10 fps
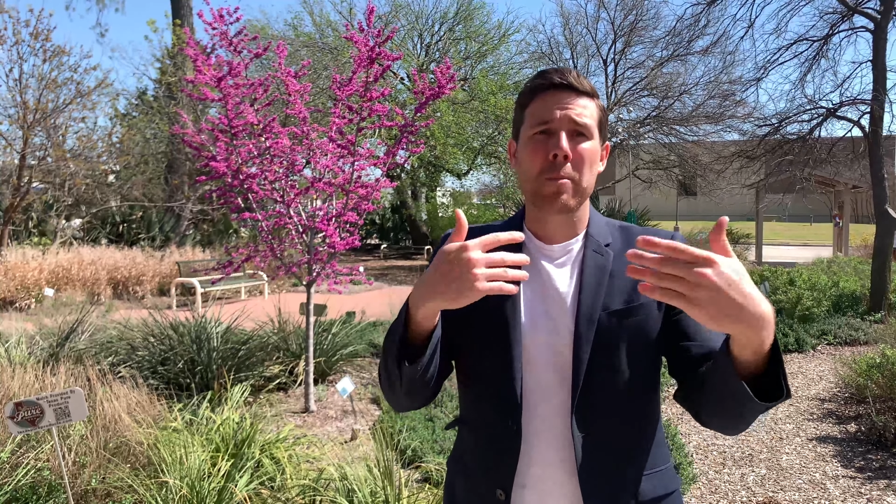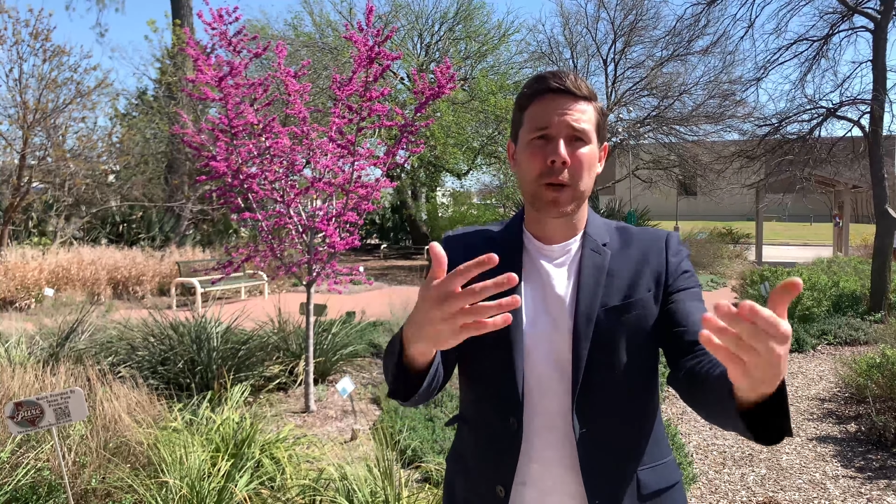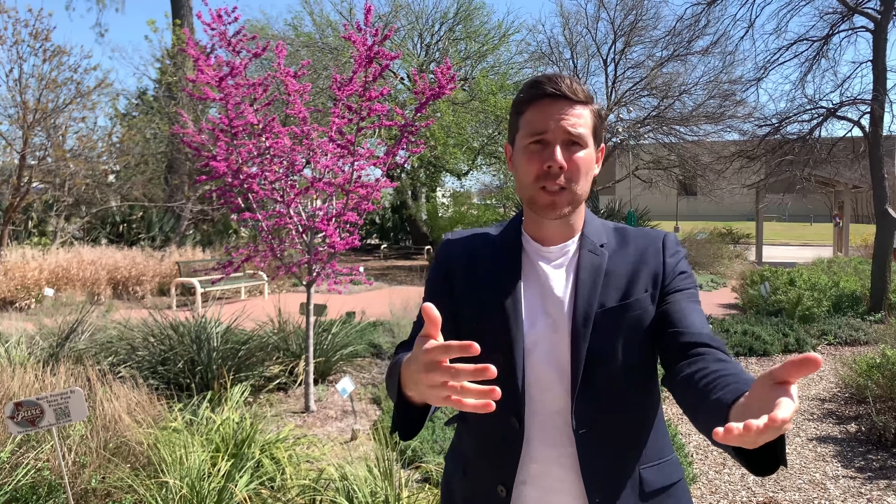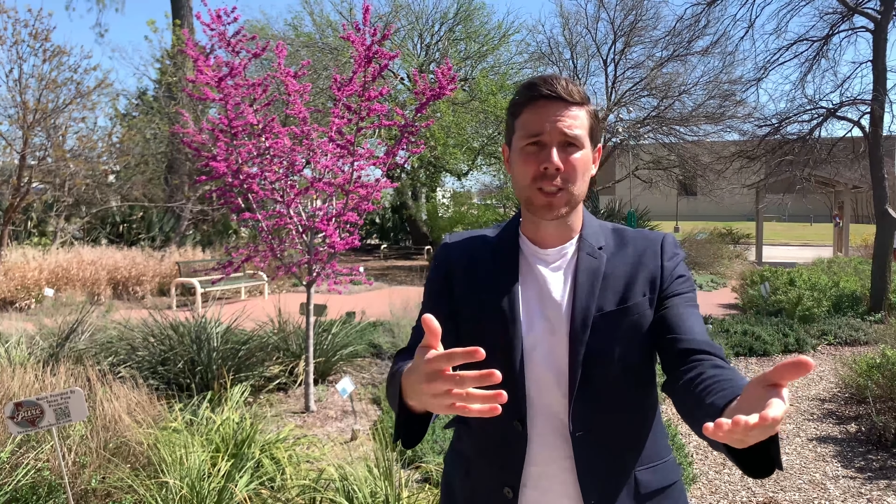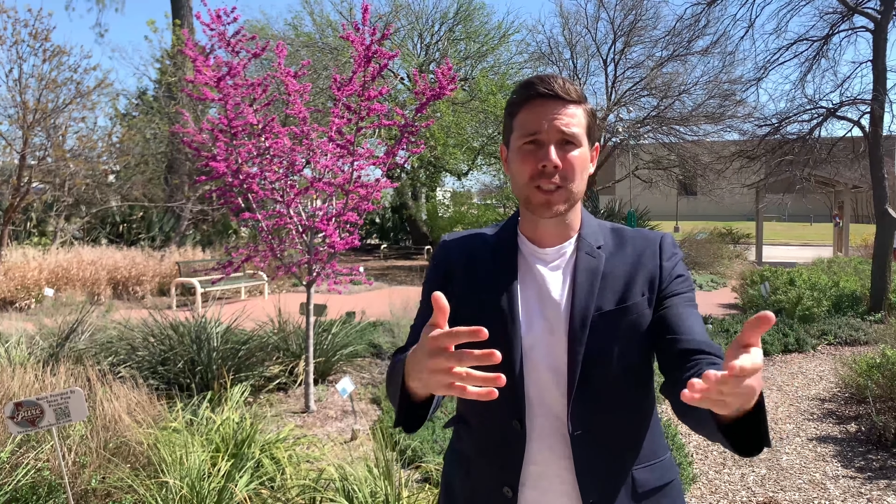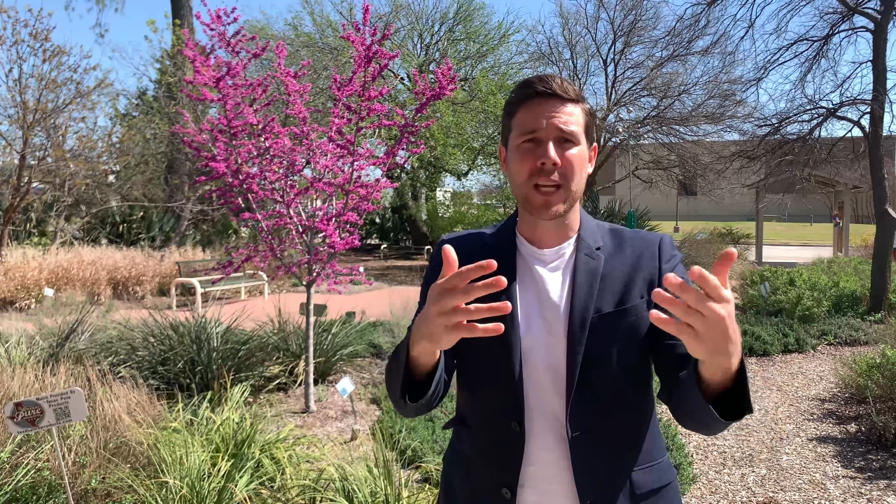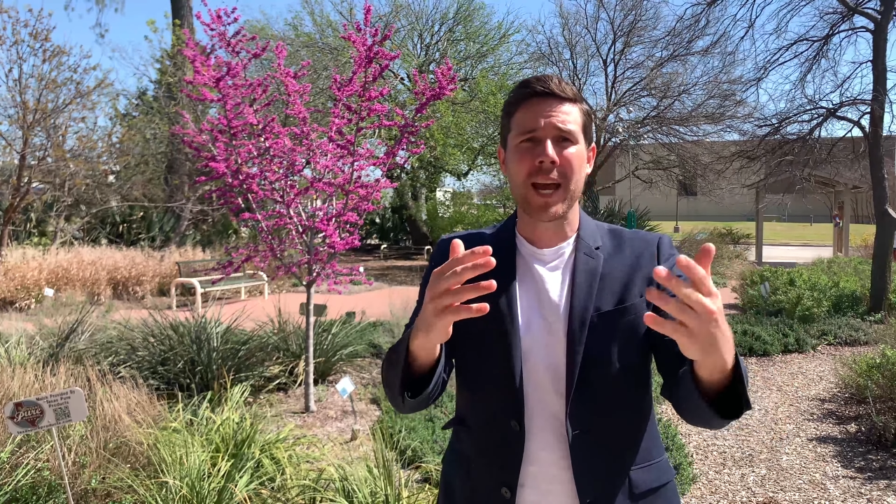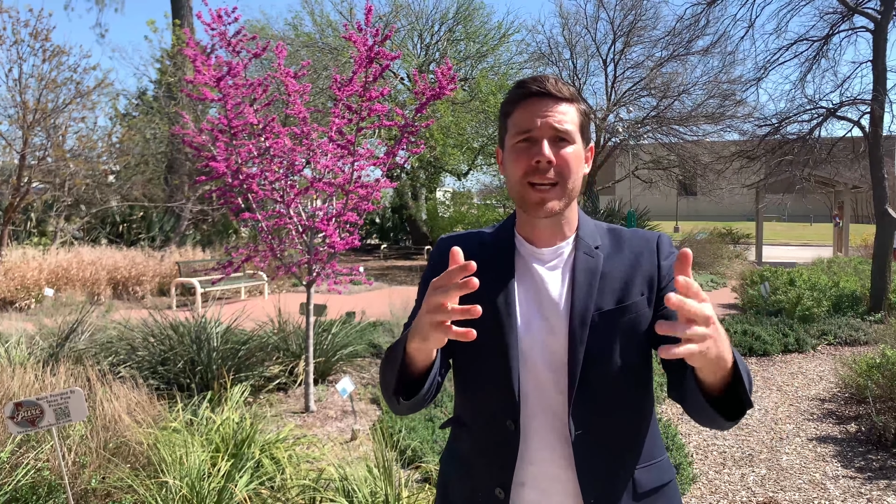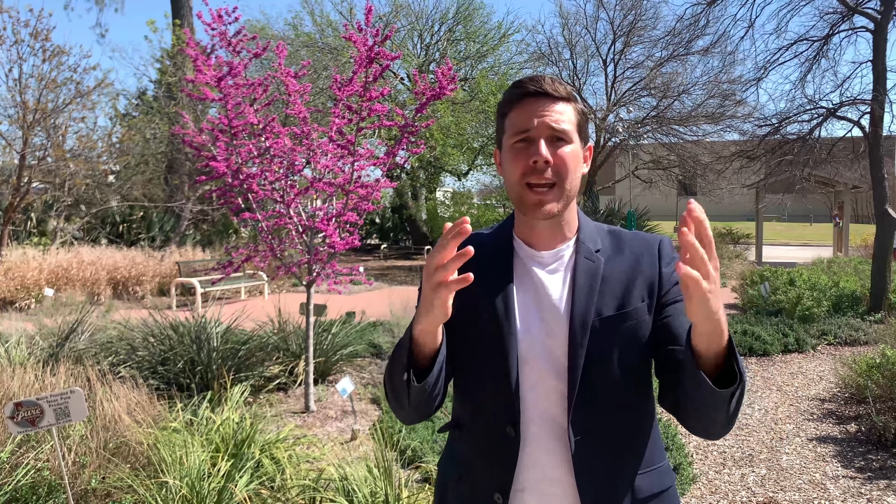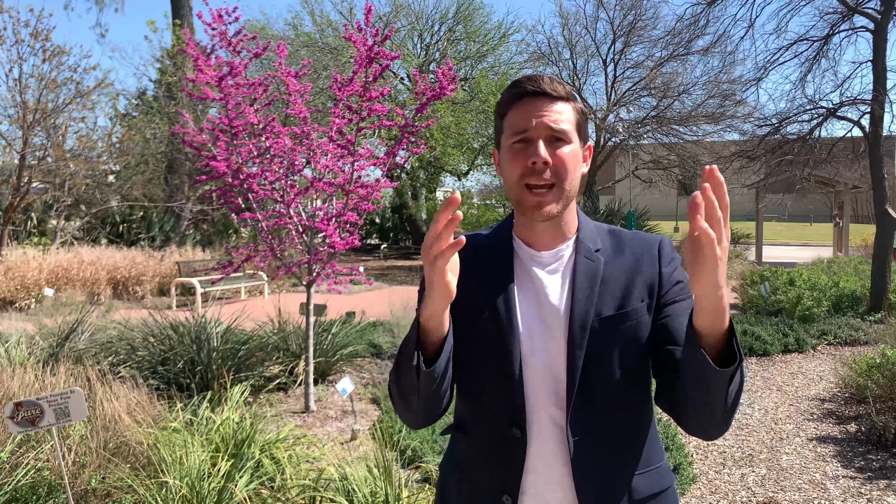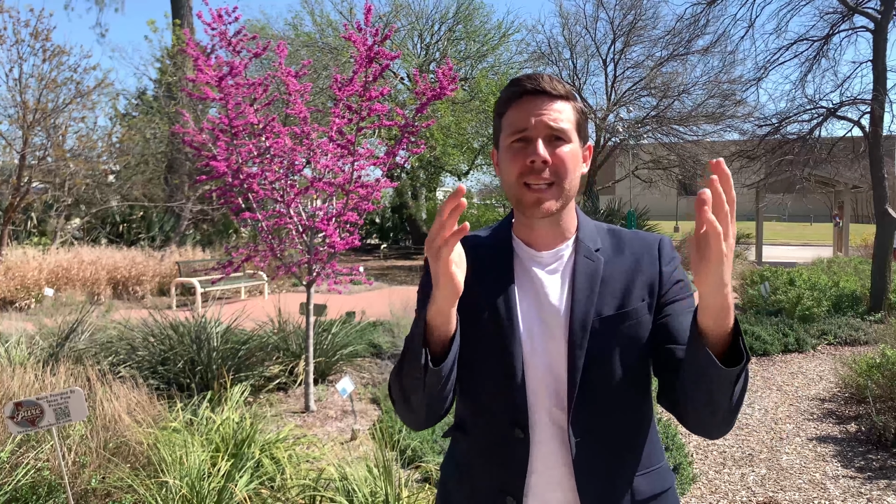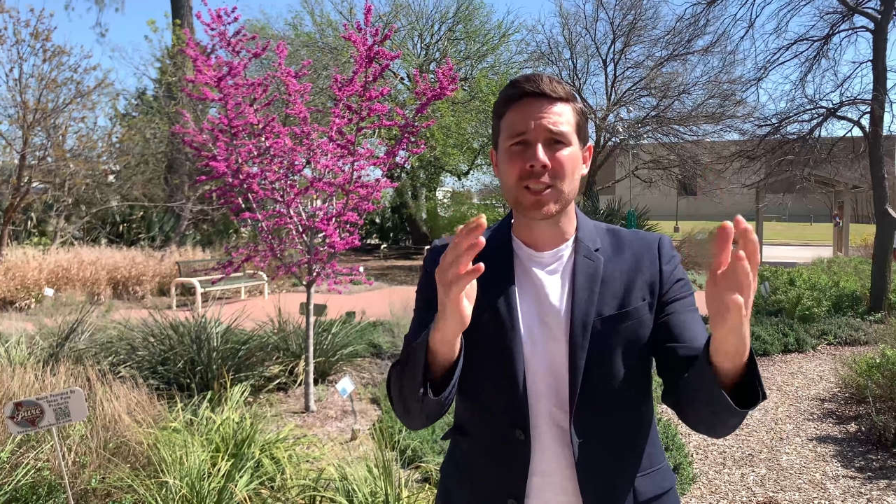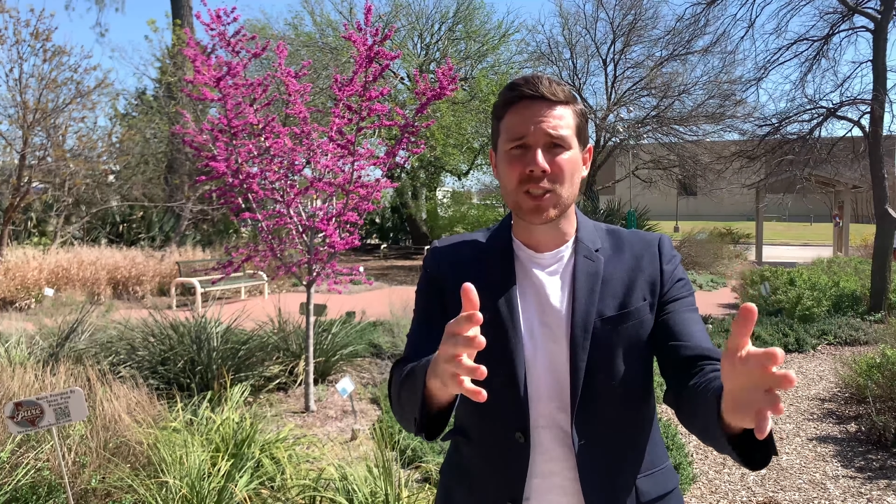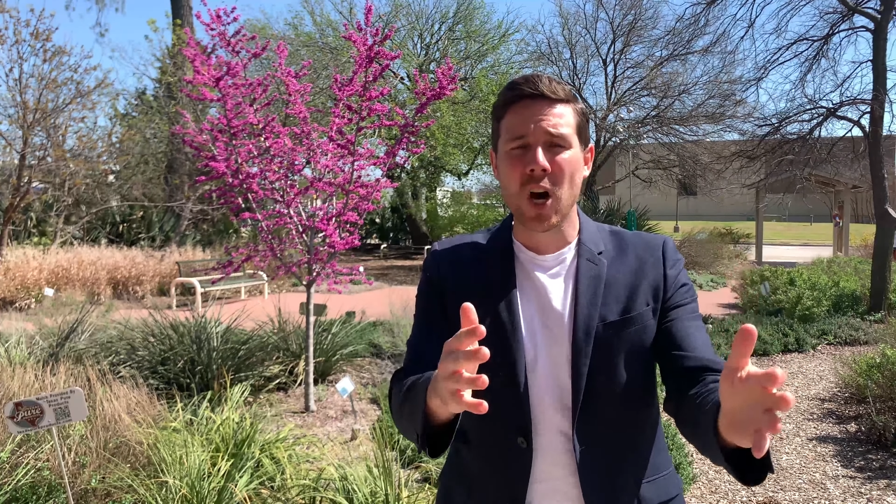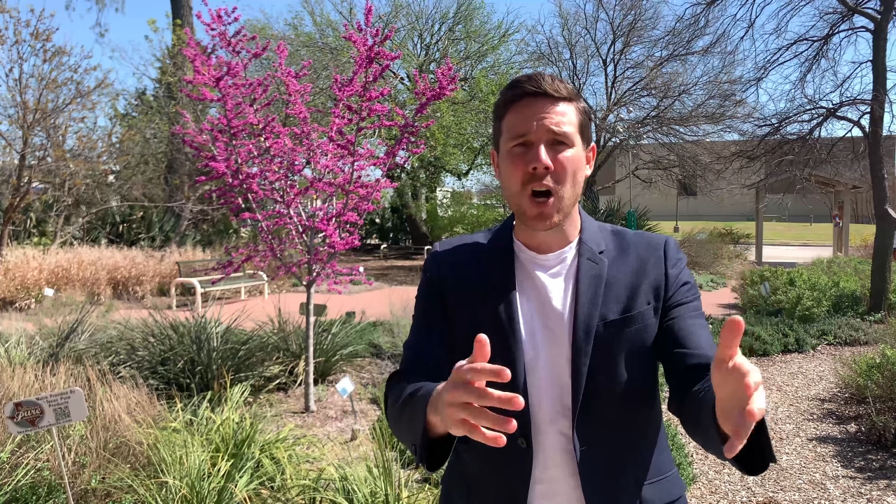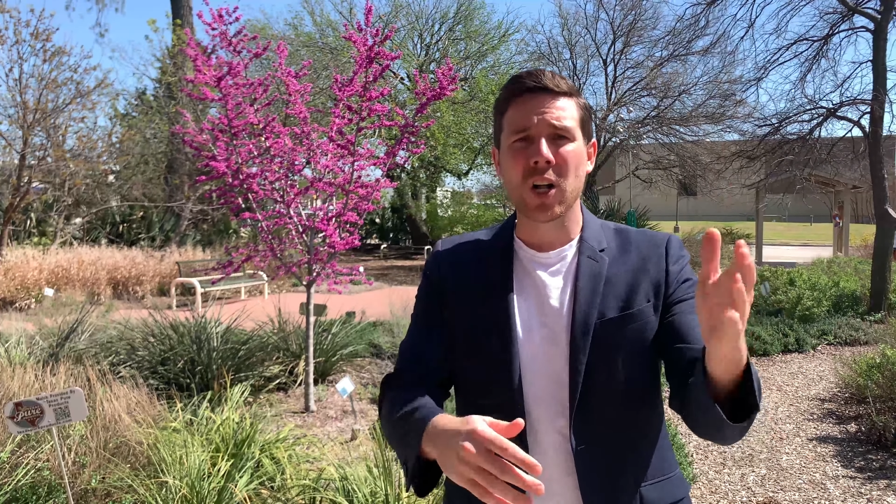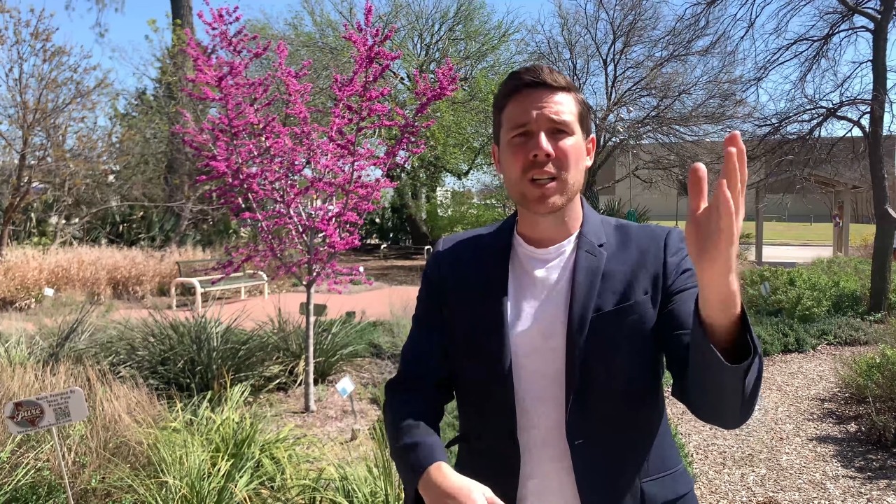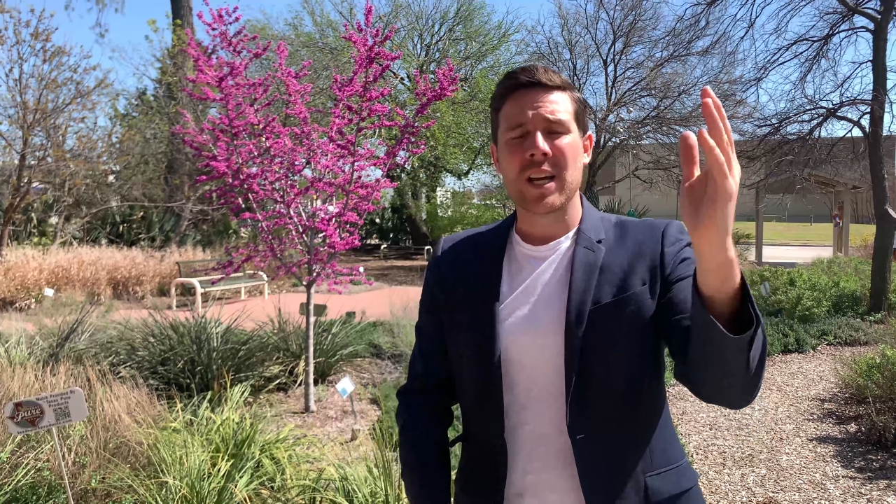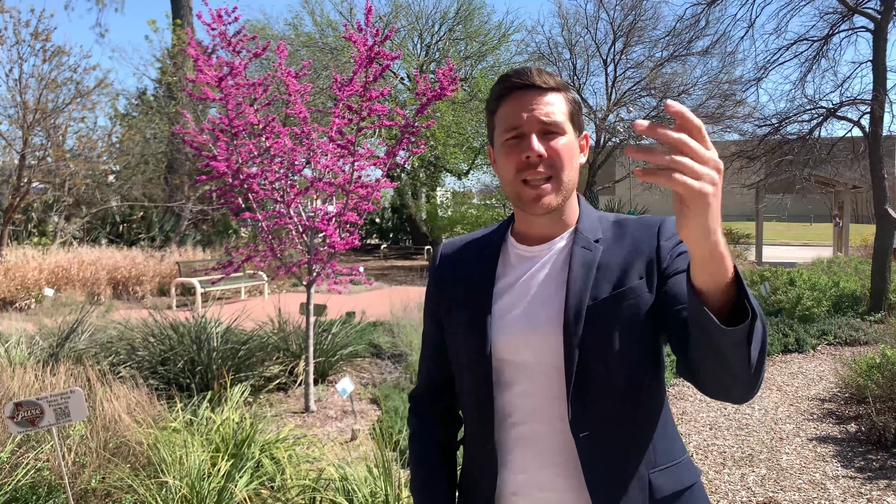purchase, and install